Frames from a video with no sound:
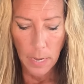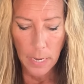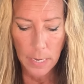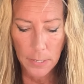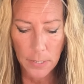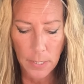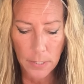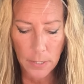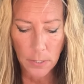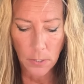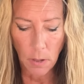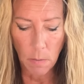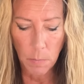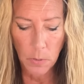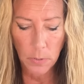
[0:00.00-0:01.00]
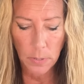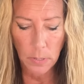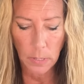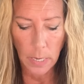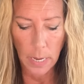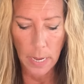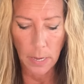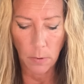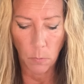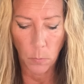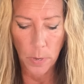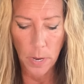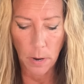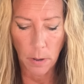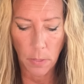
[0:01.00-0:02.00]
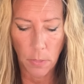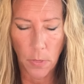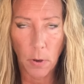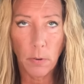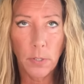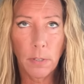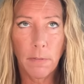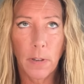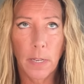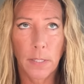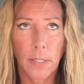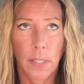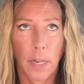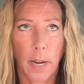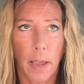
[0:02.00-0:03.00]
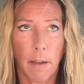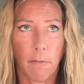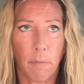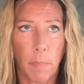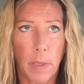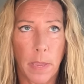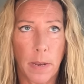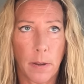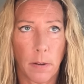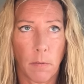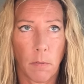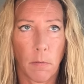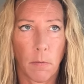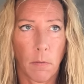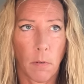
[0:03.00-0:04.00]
is this is almost like those of us that have been